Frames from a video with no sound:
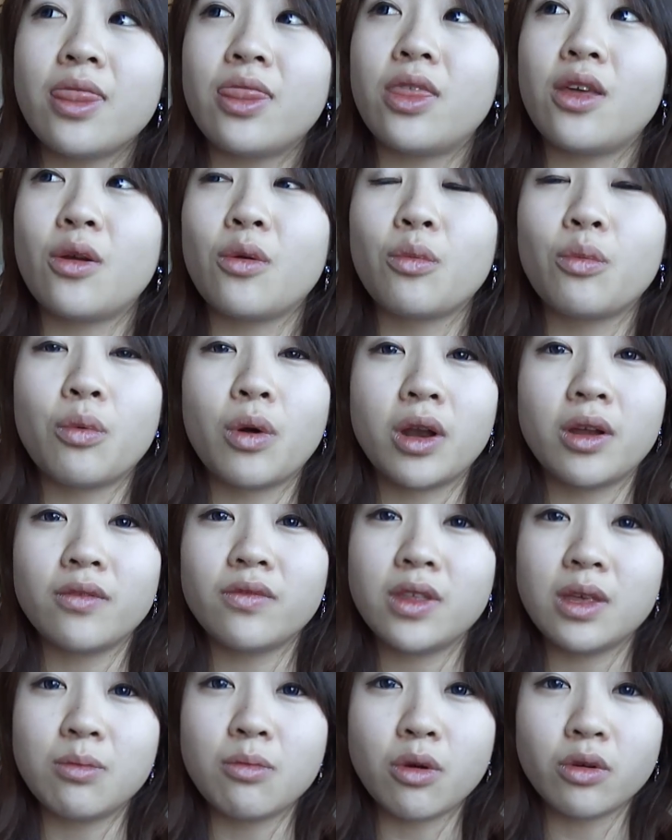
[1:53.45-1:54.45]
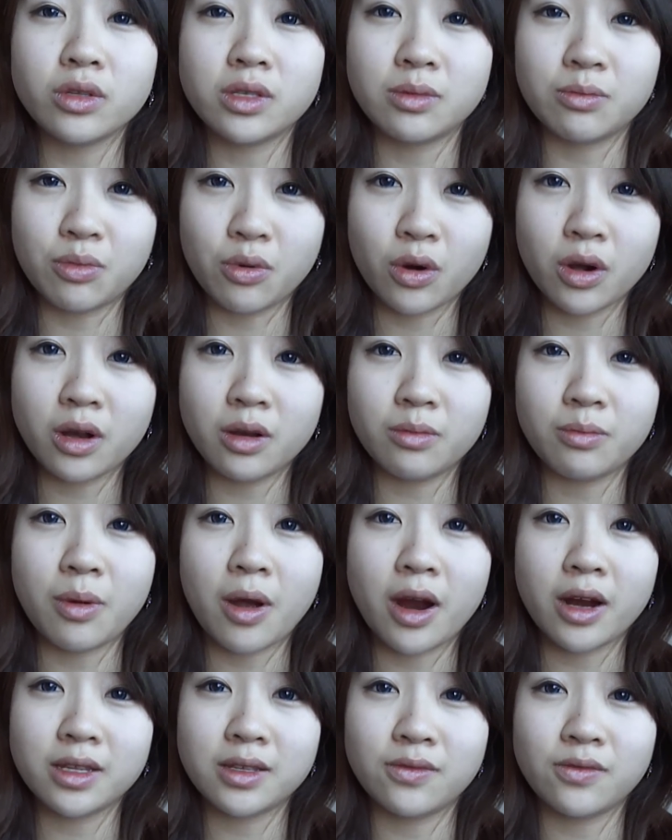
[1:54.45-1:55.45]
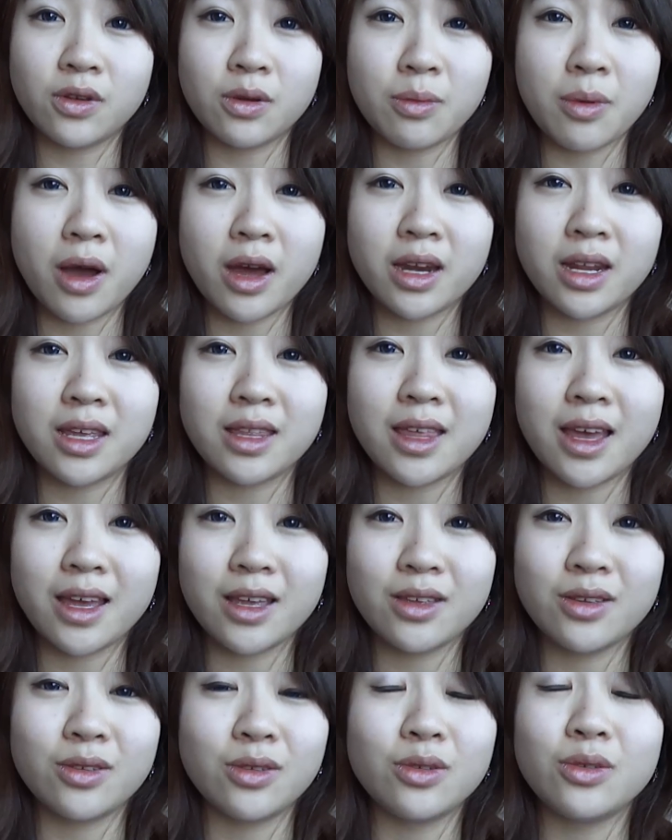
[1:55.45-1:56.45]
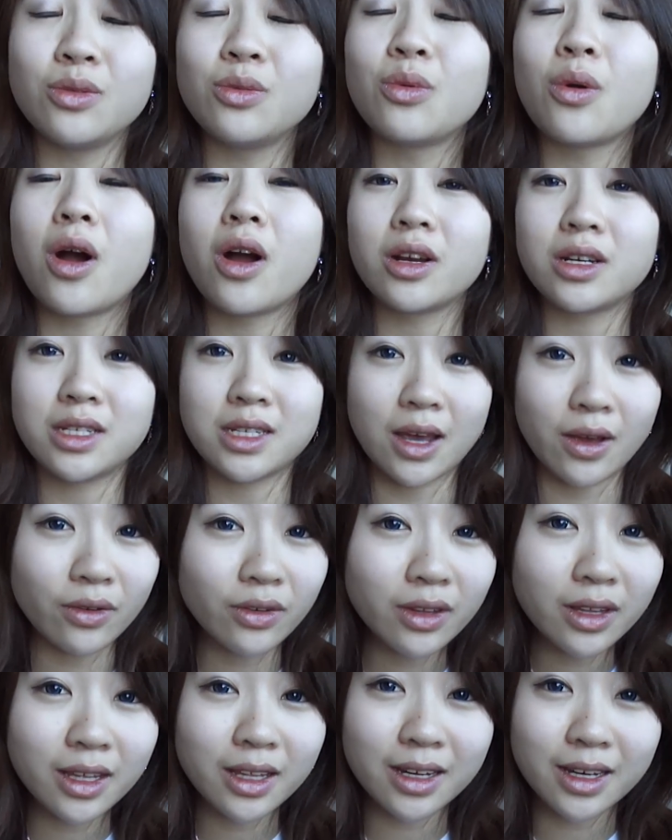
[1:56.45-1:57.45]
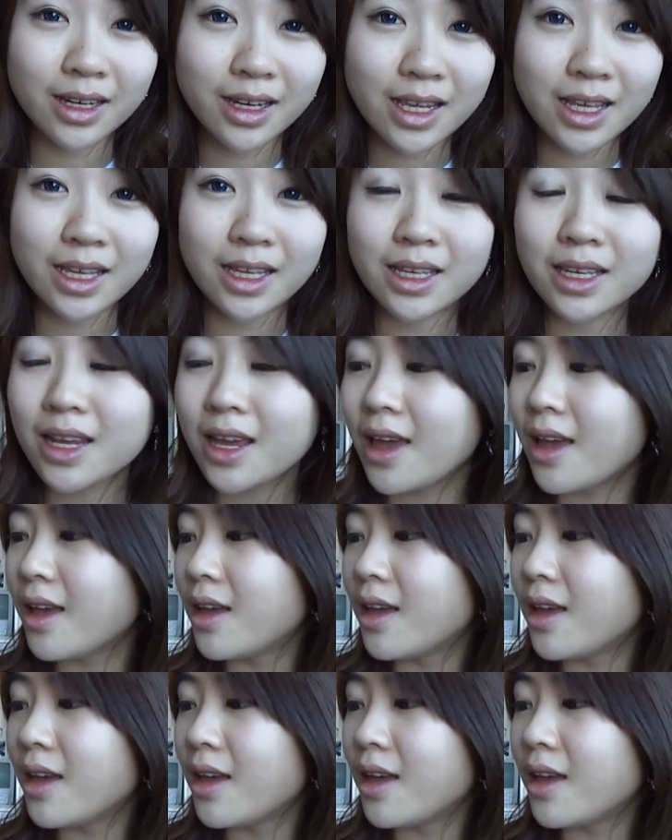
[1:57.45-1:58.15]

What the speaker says: They're one of the most important parts of your body that you are definitely going to need.